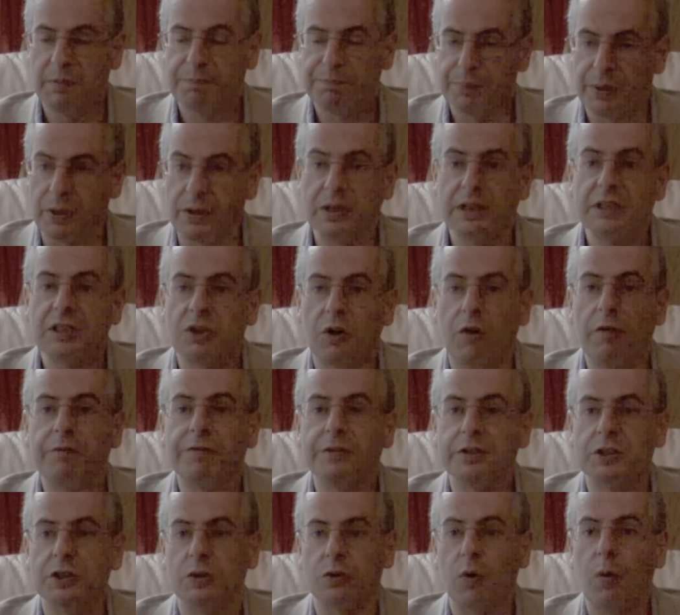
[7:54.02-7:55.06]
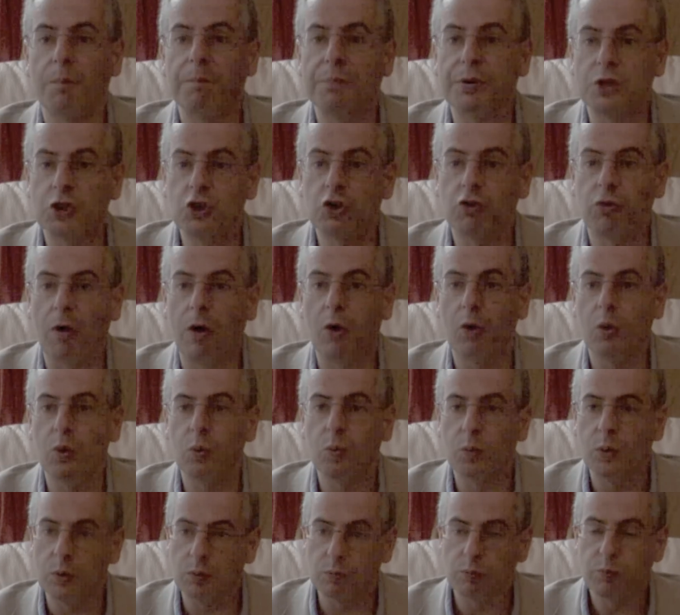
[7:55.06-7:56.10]
police officer on
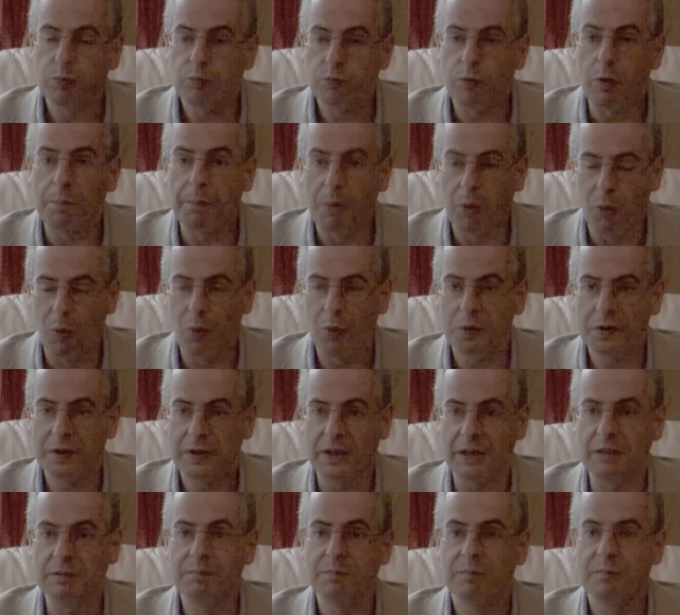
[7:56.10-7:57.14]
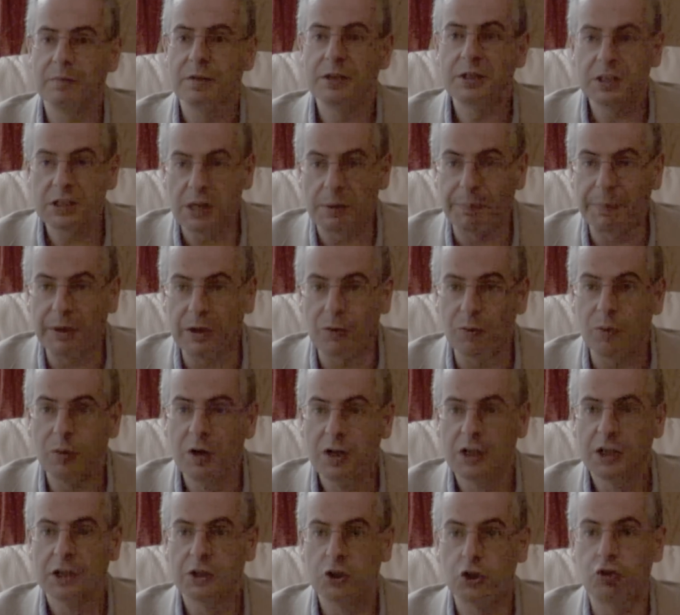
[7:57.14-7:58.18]
patrol will report the typical
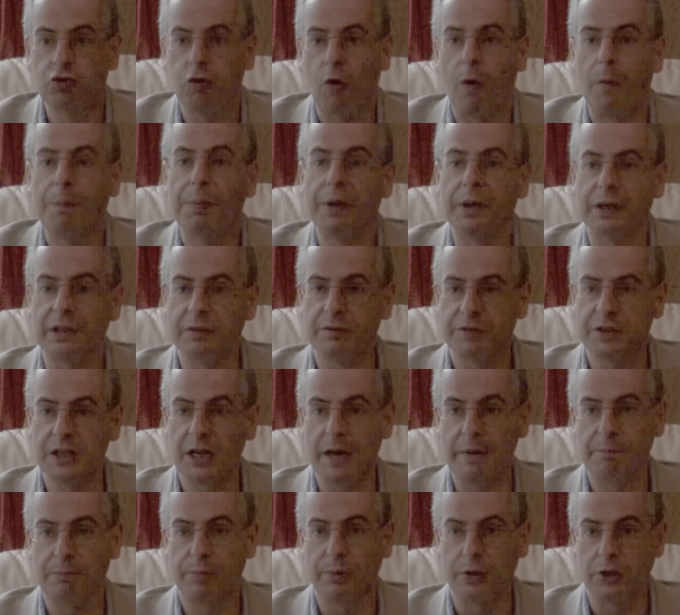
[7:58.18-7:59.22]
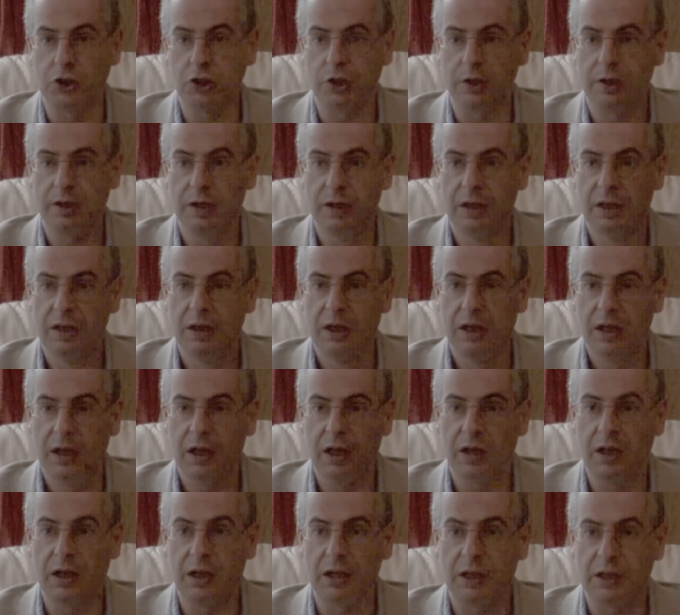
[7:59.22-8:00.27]
dropping of temperature,
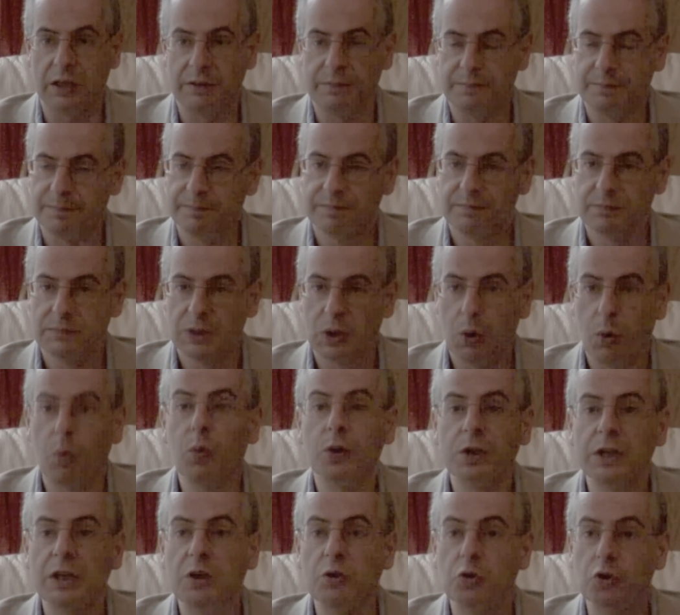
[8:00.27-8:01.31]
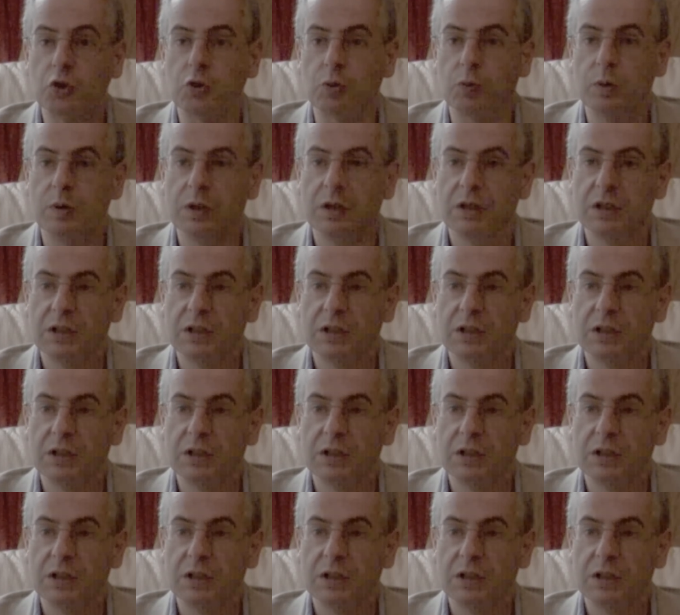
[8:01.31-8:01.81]
all the usual